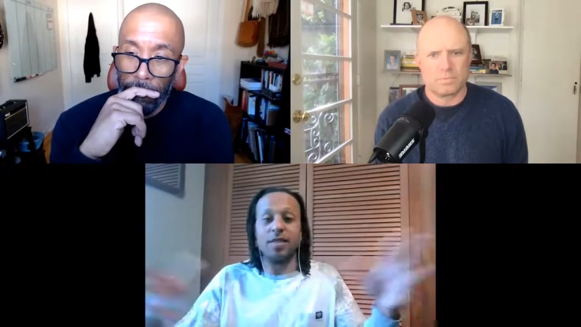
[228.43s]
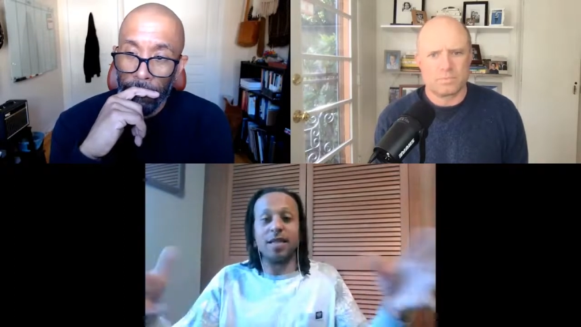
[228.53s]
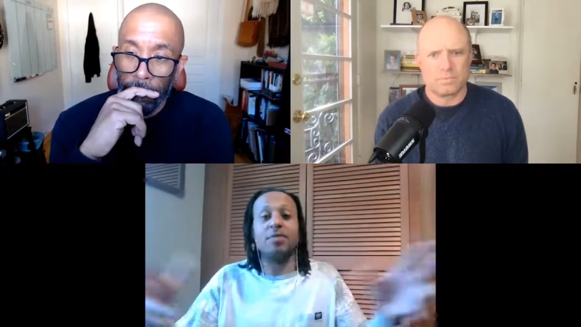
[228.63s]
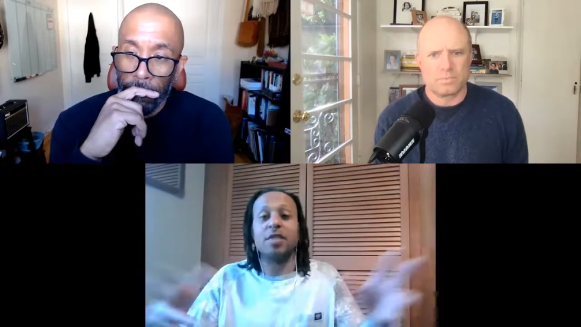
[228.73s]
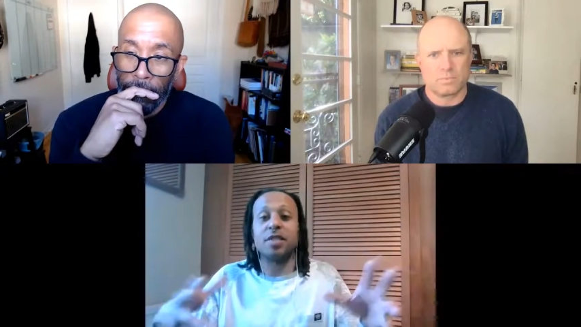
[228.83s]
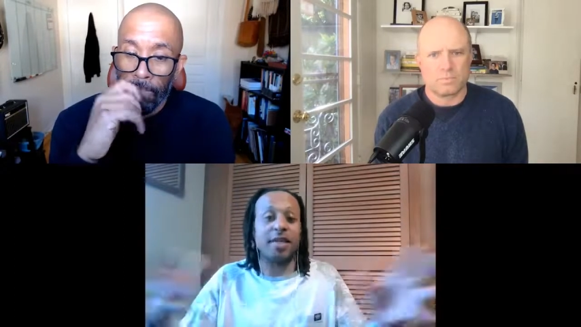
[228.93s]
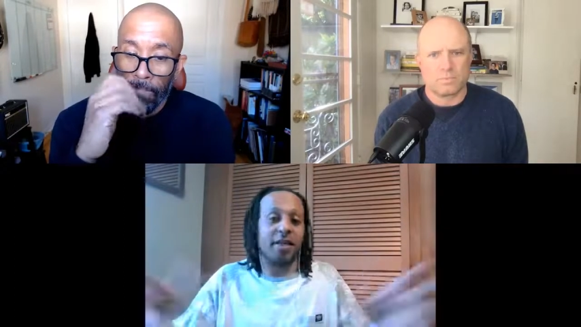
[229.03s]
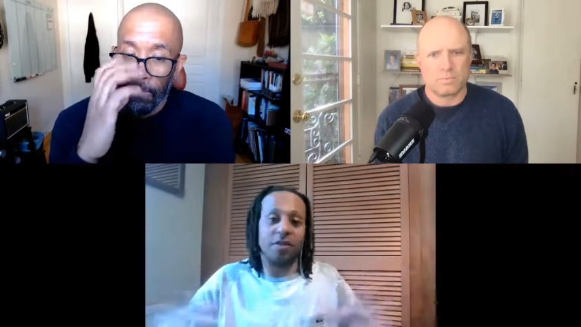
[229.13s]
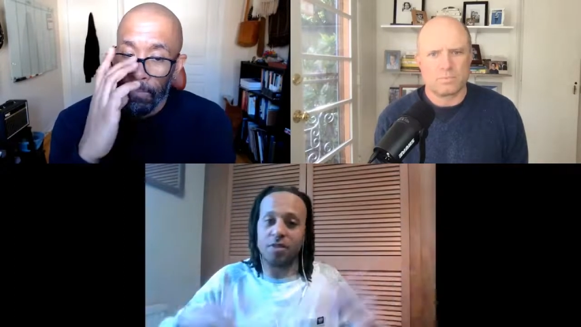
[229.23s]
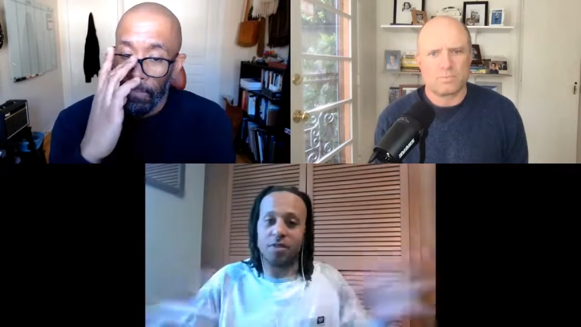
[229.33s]
Speaker 1: His name's
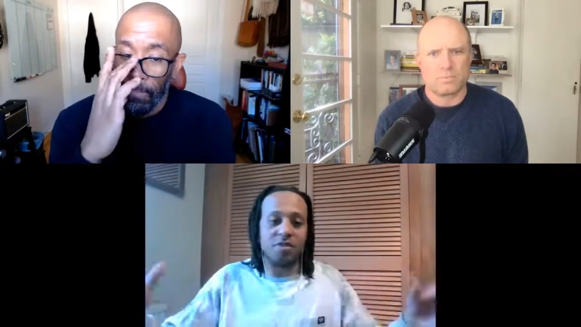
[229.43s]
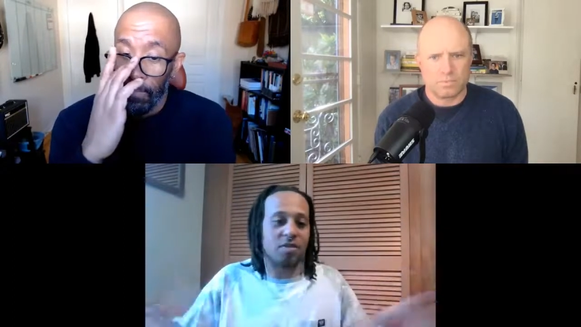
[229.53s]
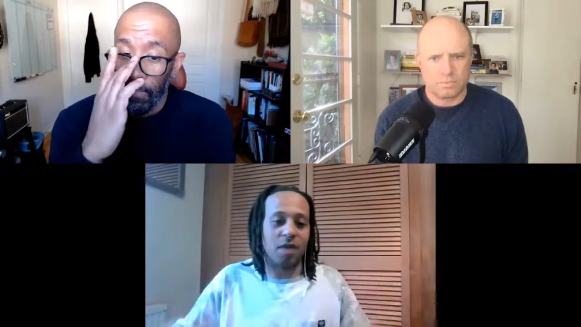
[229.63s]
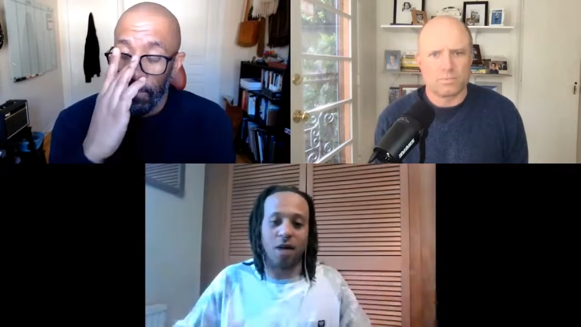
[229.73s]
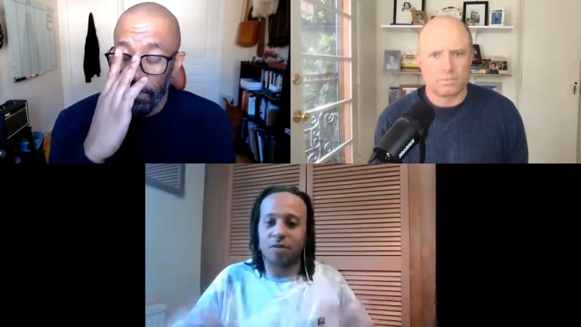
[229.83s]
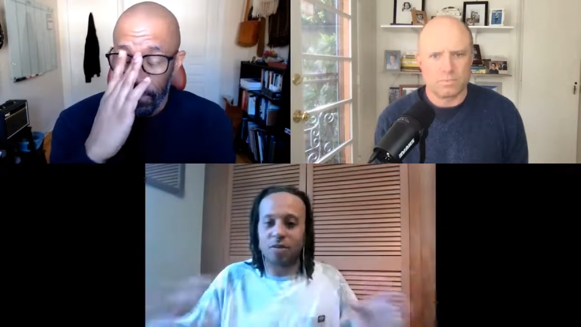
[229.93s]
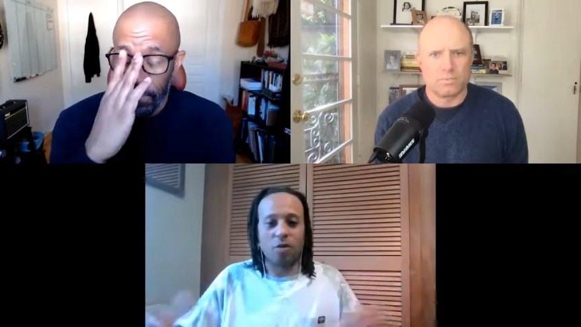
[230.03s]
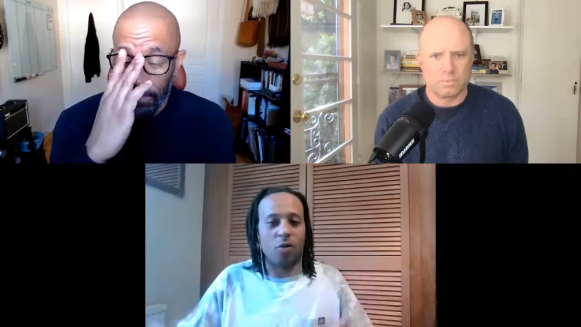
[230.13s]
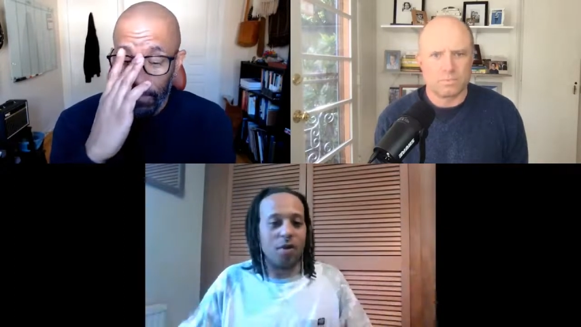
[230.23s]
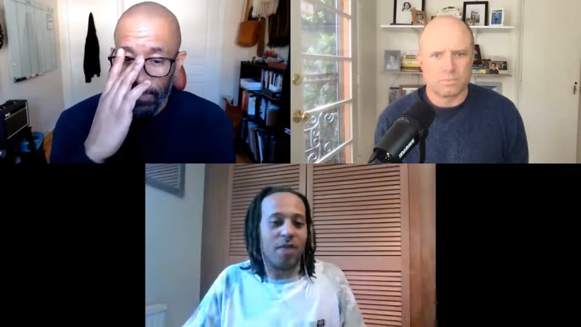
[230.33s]
Ezekiel, so I just I'll just
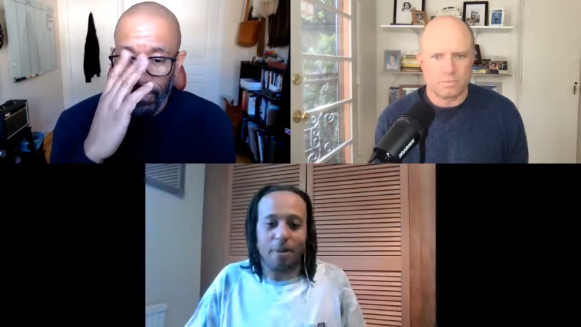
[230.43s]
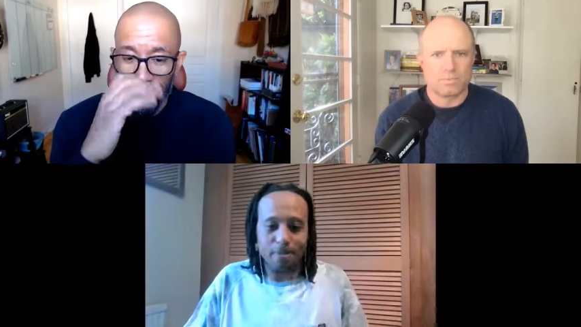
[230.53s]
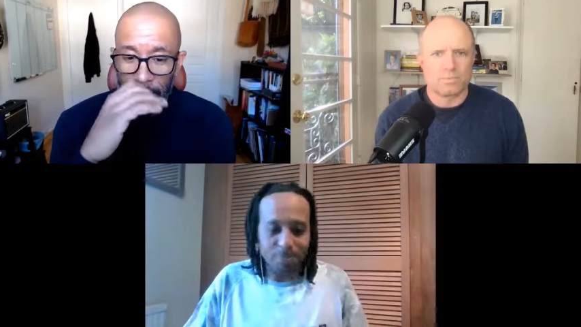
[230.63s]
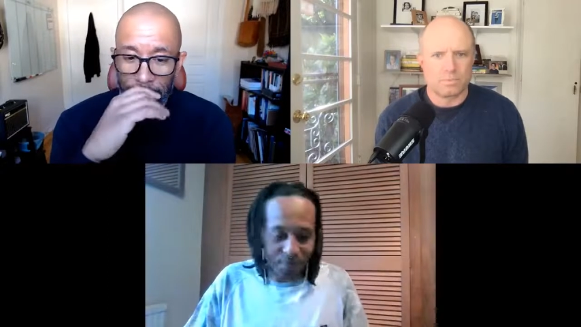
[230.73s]
call him that.